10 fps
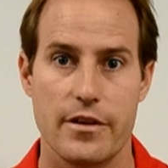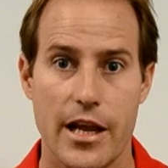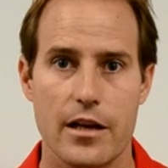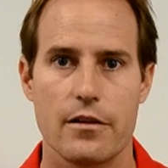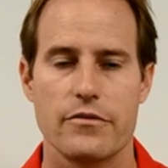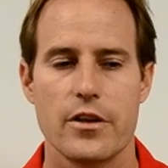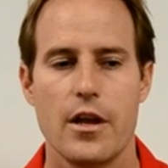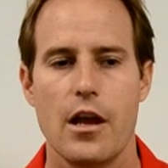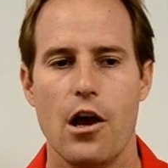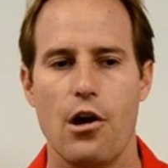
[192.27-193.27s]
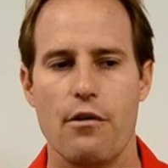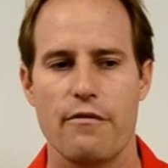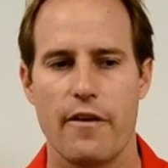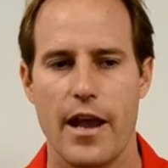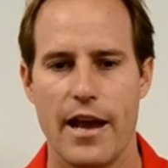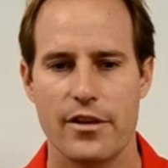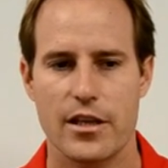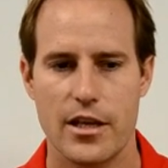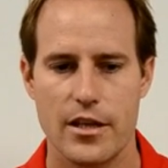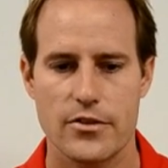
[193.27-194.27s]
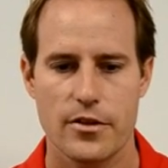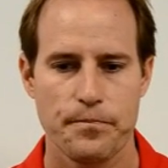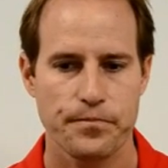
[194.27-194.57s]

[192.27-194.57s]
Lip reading: negatives of having kids